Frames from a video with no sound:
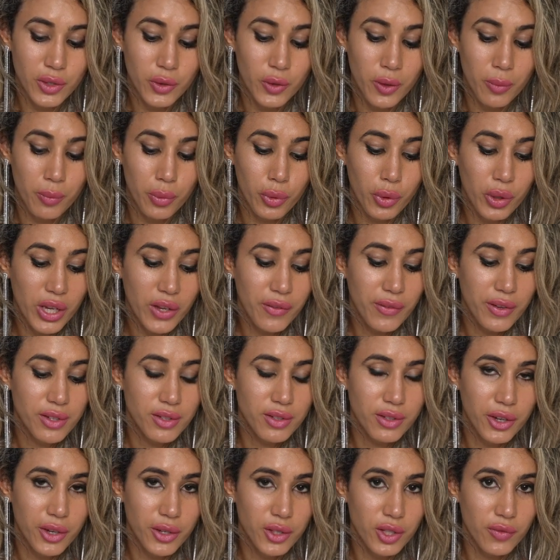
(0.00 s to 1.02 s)
to a previous
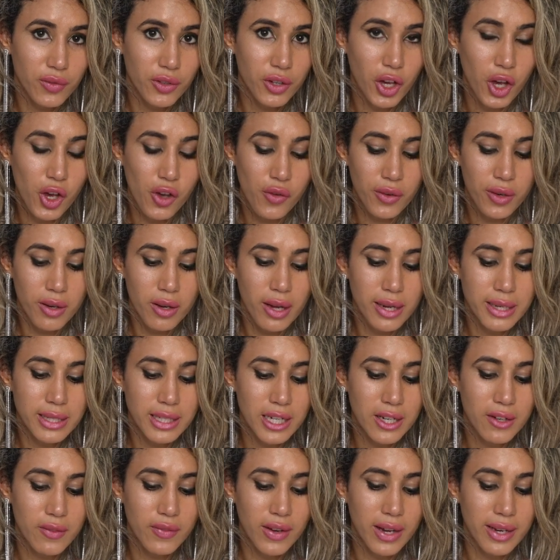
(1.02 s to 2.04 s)
dose of a COVID
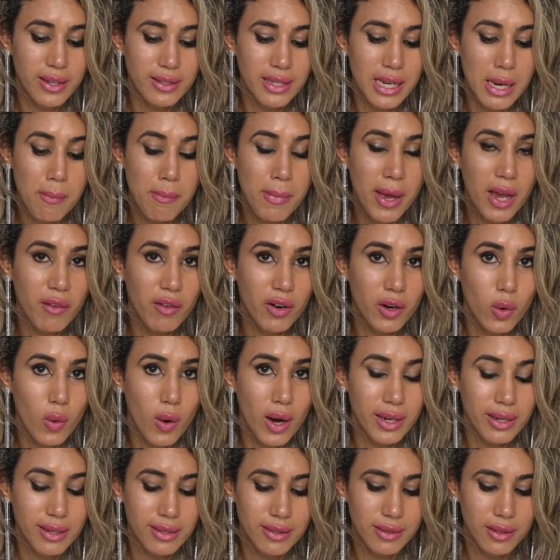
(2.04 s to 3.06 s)
19 vaccine may
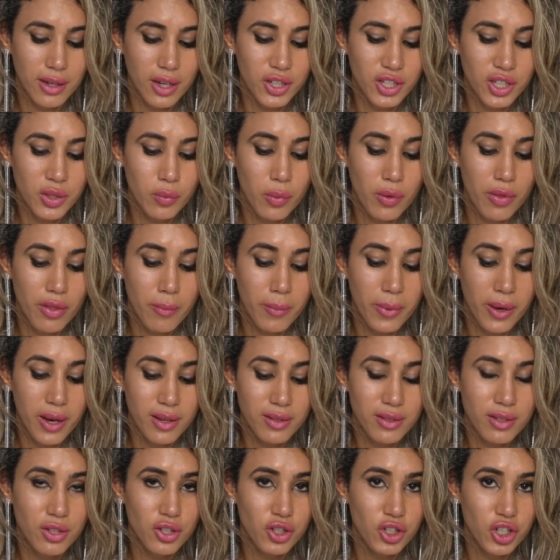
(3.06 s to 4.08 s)
require discussion with the
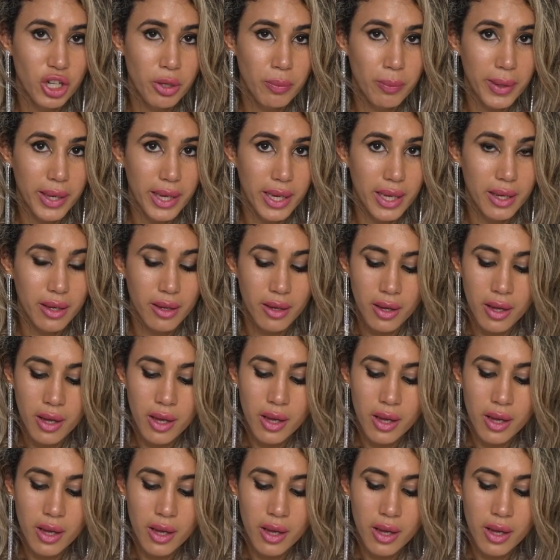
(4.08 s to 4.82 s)
person's GP,